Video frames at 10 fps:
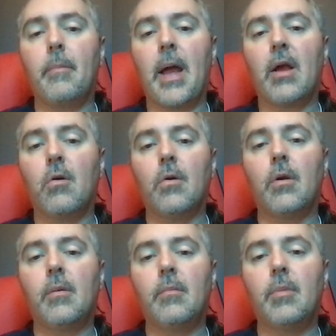back
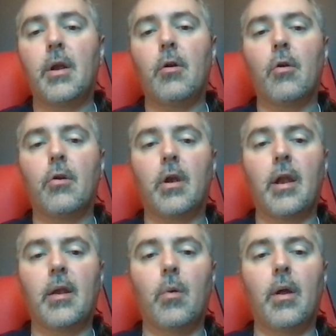order, but I ordered it
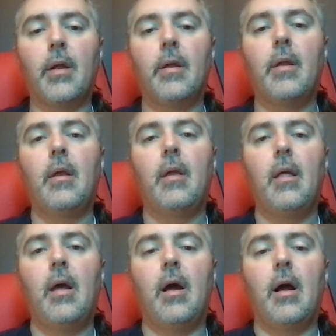anyway.
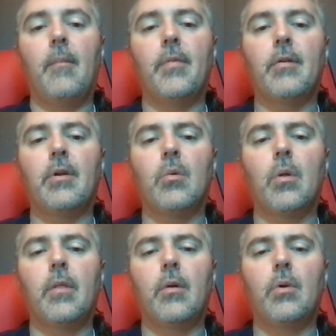
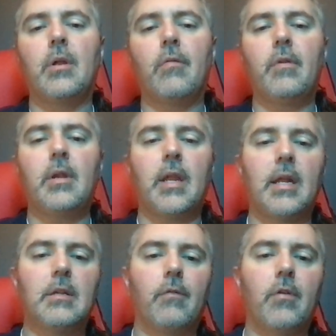There were different
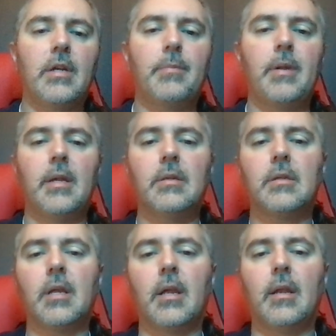dates for each
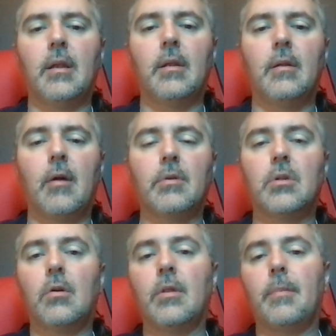piece, and I was
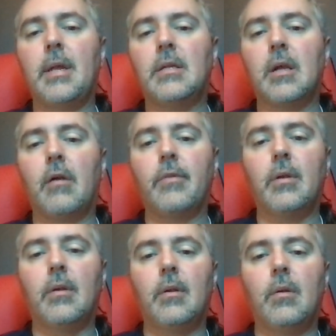told the pizza
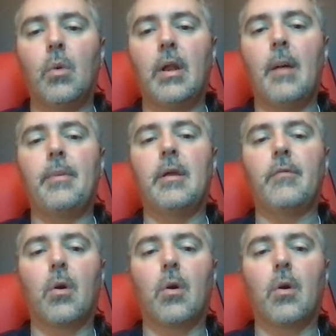oven would not be in for